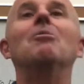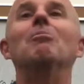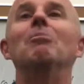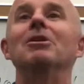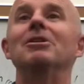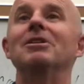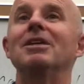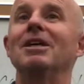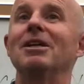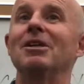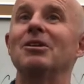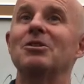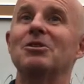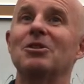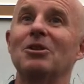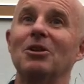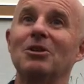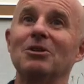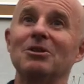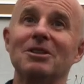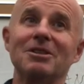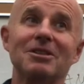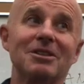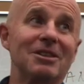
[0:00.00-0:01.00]
But then he
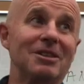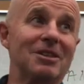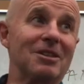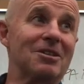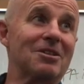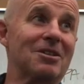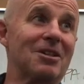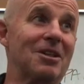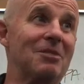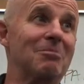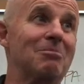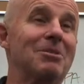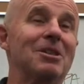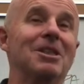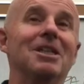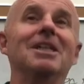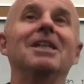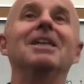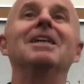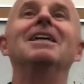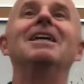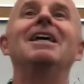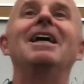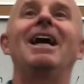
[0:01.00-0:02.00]
sold it to this
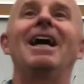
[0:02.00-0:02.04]
company,